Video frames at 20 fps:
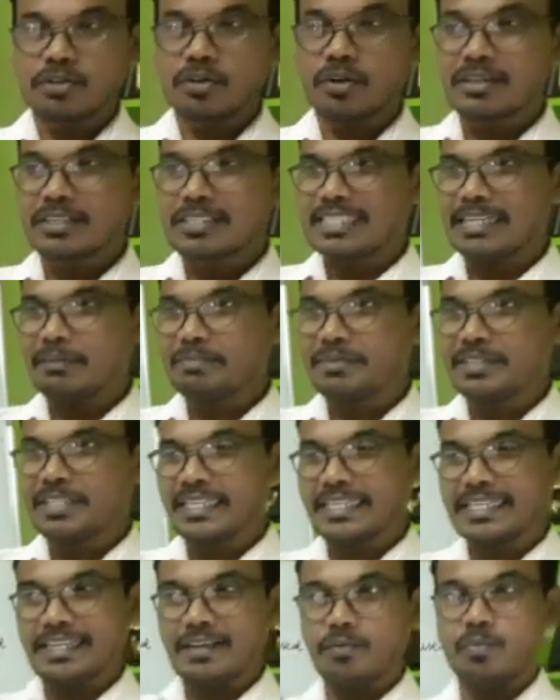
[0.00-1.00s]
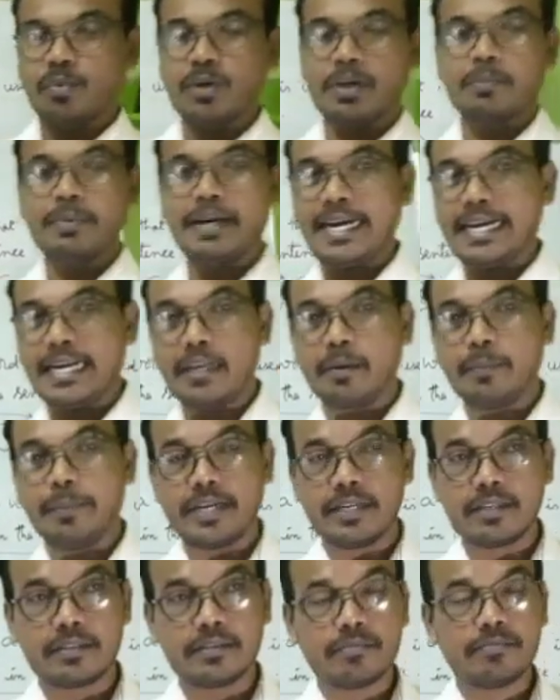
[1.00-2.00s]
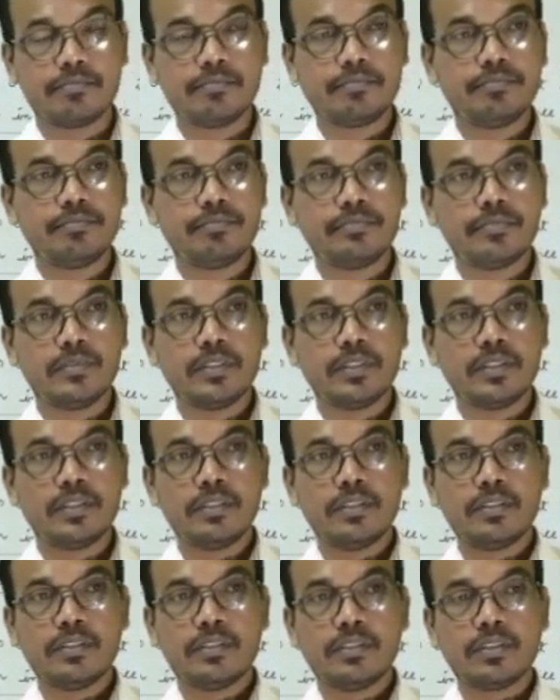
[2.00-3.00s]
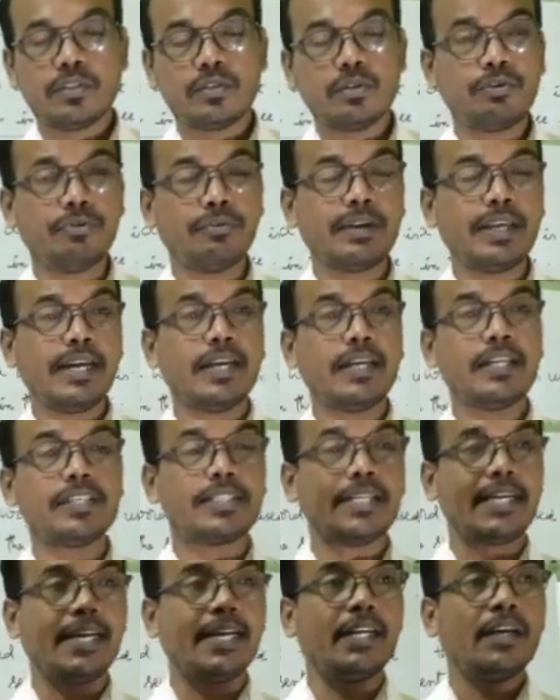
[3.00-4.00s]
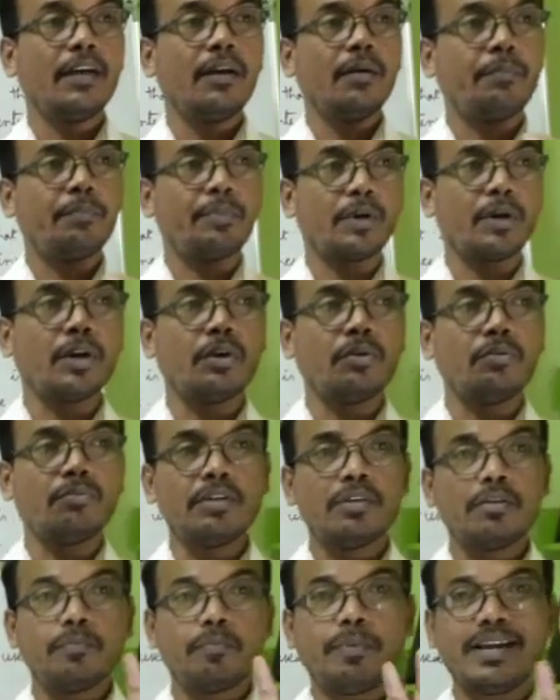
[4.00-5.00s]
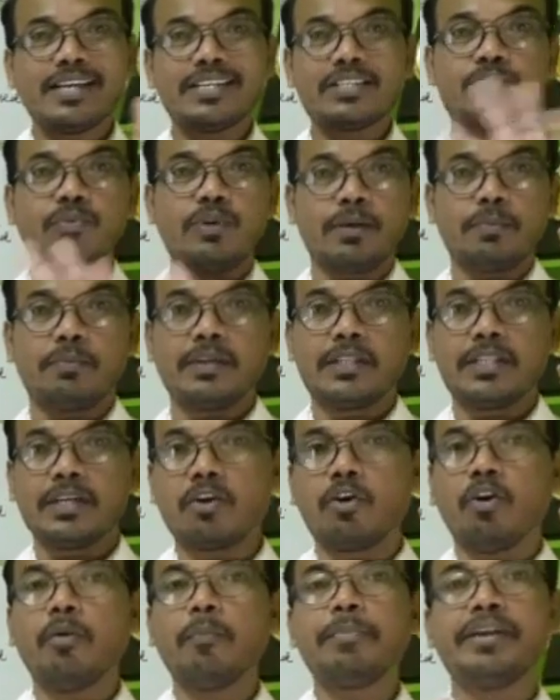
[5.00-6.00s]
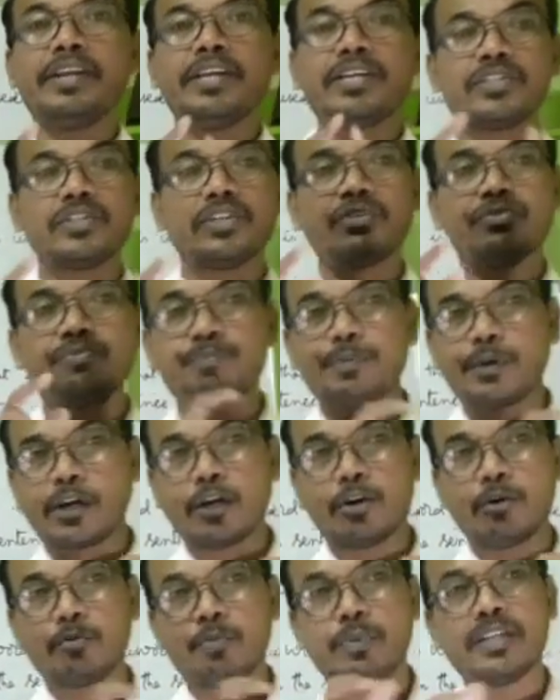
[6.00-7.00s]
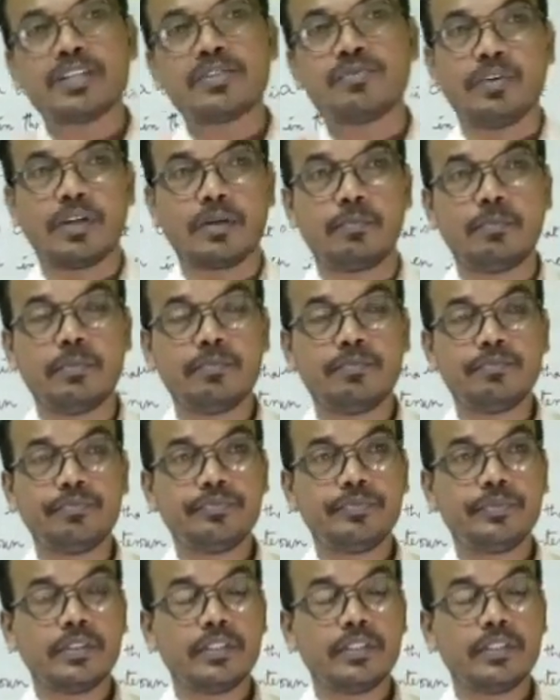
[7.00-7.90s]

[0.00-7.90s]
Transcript: That is called subject and verb agreement. So you can understand pronoun plus verb, the combination of pronoun plus verb.